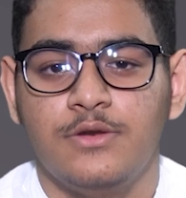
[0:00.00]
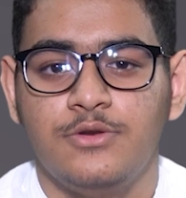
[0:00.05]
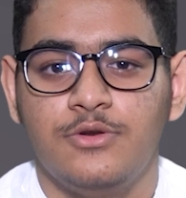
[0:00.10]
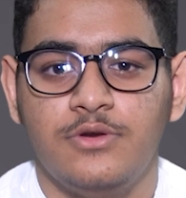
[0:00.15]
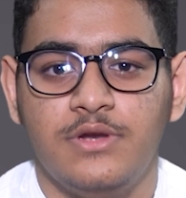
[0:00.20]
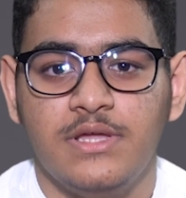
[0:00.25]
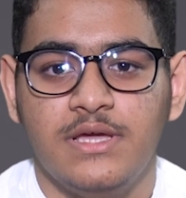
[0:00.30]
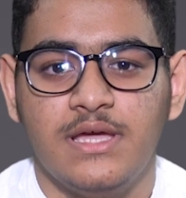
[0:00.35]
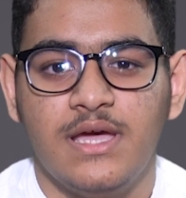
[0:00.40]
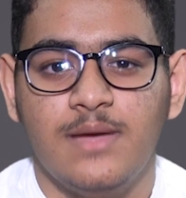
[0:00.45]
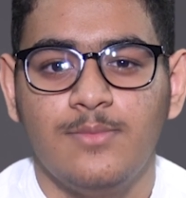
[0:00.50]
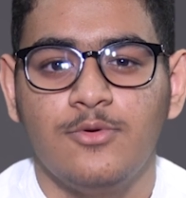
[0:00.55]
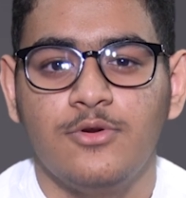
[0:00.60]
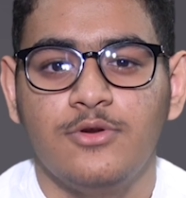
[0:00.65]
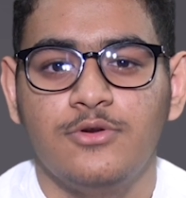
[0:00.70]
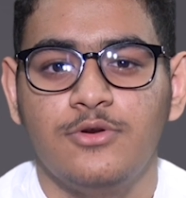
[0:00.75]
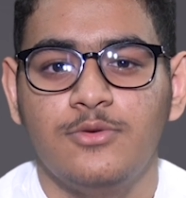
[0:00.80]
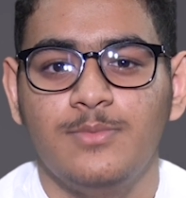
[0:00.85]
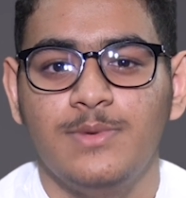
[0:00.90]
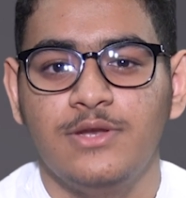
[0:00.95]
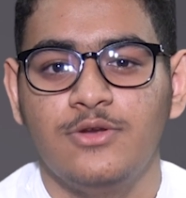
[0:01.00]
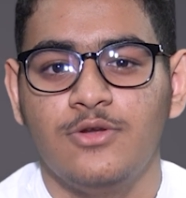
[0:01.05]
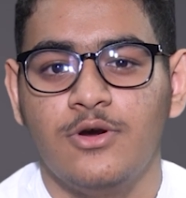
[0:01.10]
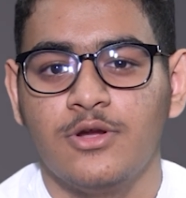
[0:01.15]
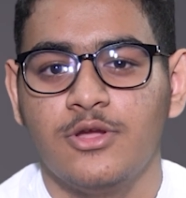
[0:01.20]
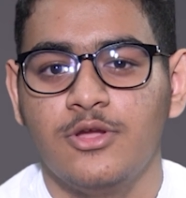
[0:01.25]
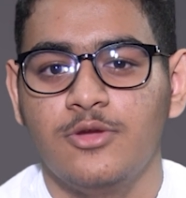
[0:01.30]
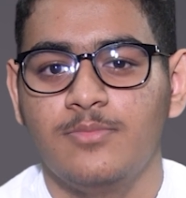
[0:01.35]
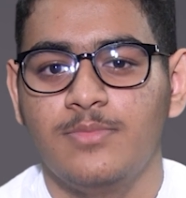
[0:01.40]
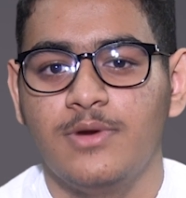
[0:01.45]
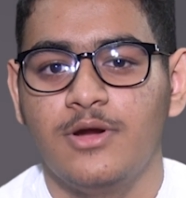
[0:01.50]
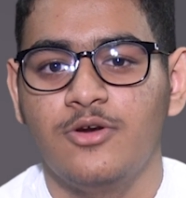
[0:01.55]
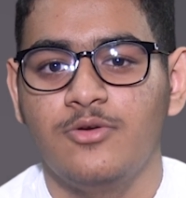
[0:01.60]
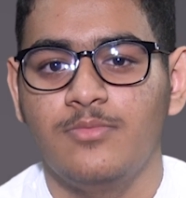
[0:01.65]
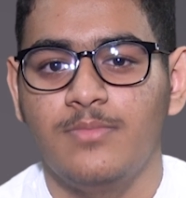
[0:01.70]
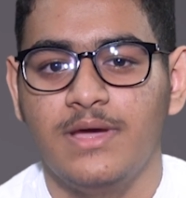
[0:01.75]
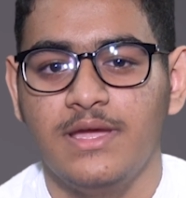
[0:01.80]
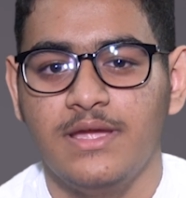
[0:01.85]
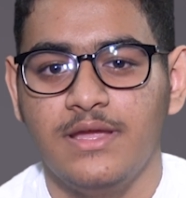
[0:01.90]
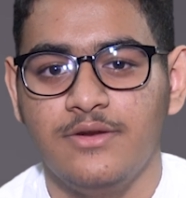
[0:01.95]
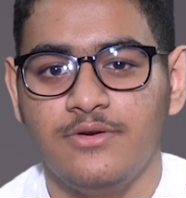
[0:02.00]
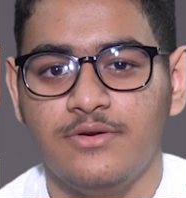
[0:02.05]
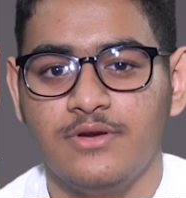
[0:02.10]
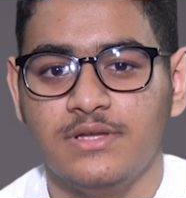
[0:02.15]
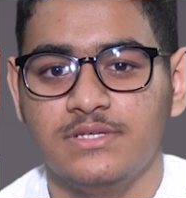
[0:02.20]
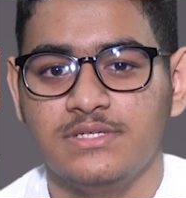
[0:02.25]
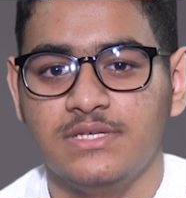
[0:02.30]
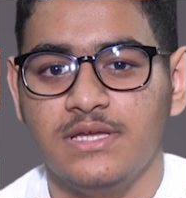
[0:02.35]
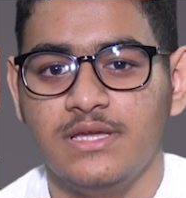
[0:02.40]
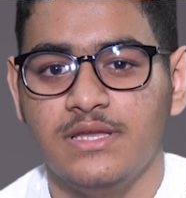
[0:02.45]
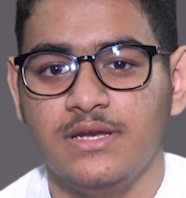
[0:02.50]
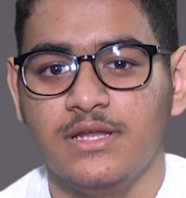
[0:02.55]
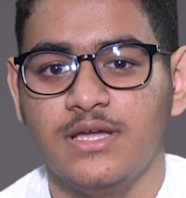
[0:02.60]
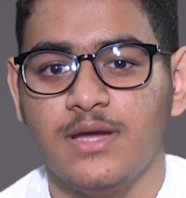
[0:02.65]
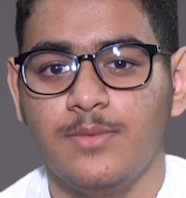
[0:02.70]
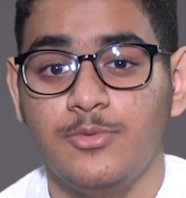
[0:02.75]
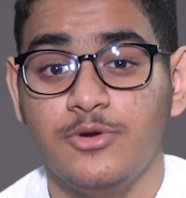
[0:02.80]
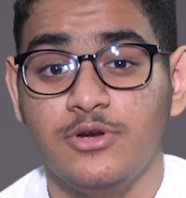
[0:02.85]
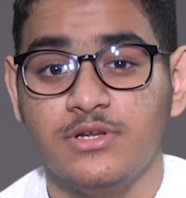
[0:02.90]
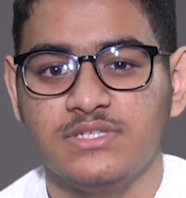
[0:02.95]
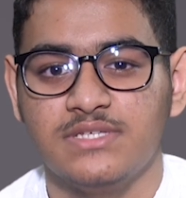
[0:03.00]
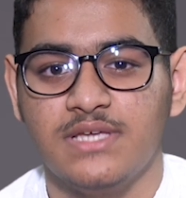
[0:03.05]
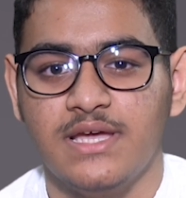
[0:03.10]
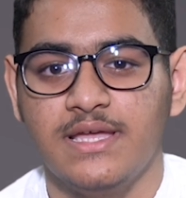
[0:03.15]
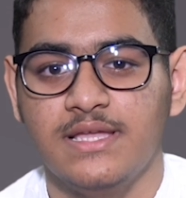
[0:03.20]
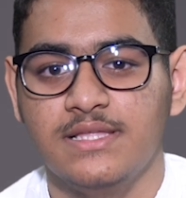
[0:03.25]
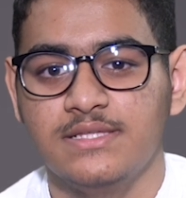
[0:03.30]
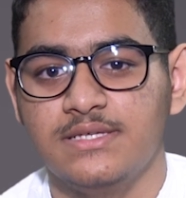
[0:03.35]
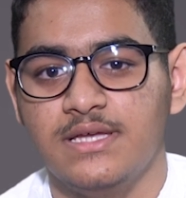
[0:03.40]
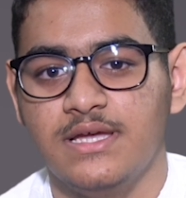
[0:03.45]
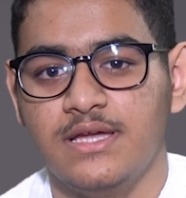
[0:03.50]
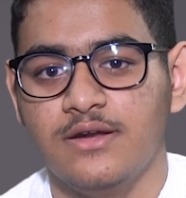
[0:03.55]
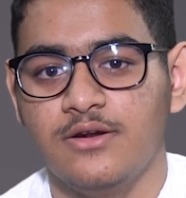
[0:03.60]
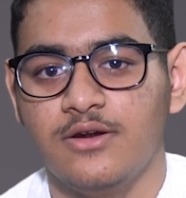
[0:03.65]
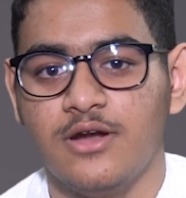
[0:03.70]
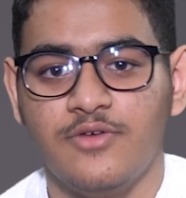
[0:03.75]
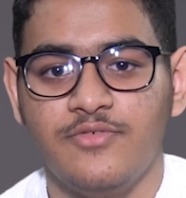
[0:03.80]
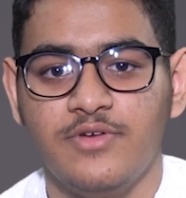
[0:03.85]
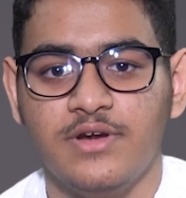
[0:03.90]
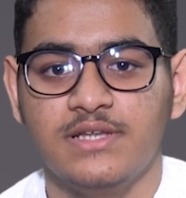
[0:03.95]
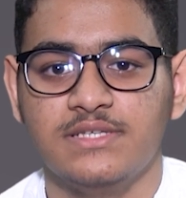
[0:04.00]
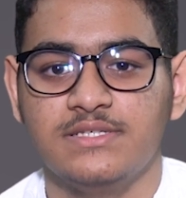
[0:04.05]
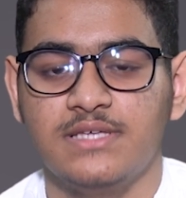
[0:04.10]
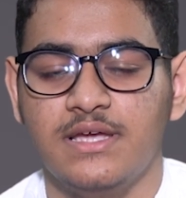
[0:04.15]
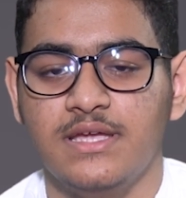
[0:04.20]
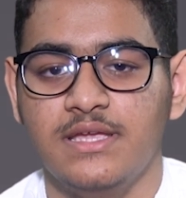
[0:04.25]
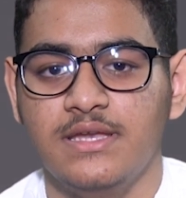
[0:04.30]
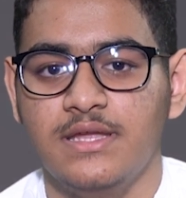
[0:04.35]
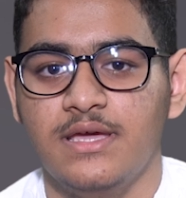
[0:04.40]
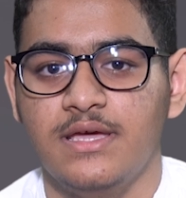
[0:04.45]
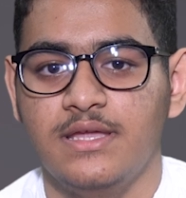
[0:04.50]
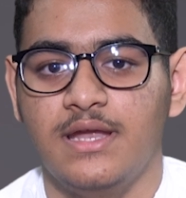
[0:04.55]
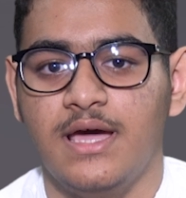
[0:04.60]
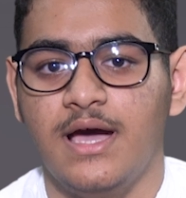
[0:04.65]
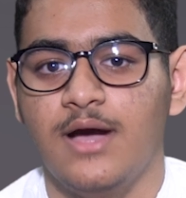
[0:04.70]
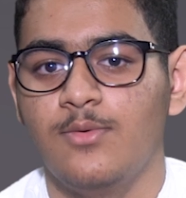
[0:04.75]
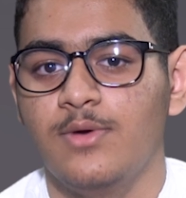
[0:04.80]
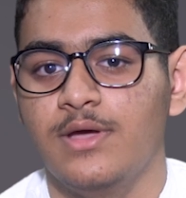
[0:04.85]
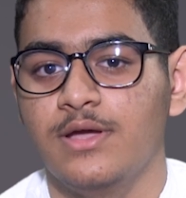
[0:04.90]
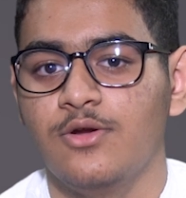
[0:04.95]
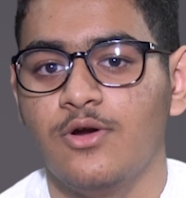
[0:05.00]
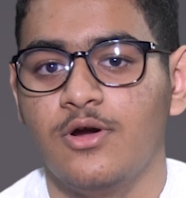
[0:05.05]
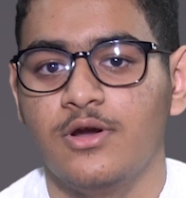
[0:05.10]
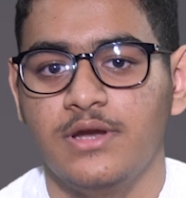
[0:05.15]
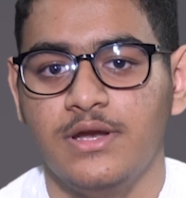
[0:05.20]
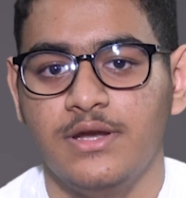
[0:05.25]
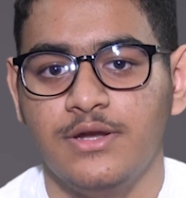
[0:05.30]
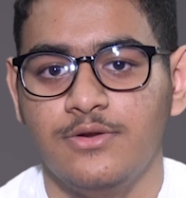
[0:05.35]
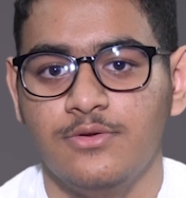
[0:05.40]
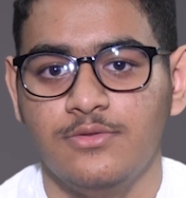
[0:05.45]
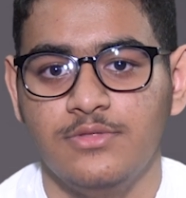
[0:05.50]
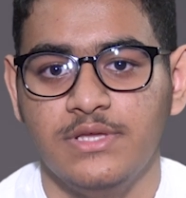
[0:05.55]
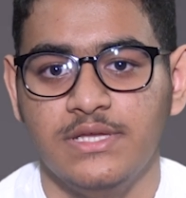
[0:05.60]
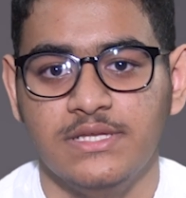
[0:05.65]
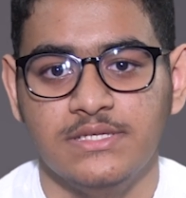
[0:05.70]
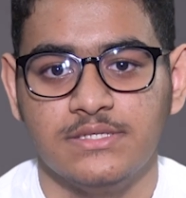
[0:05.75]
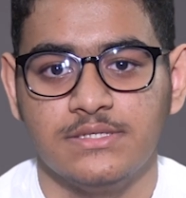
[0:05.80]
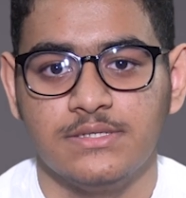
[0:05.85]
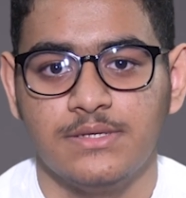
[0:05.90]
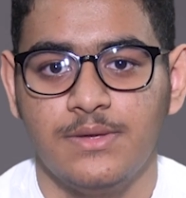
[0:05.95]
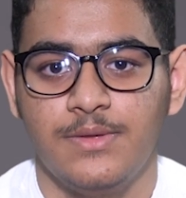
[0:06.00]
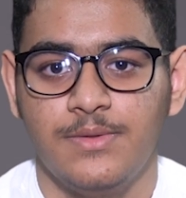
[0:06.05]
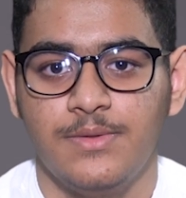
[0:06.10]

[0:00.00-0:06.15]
Today I'm going to be talking about my interest in computer science and graphic design and how I got into these.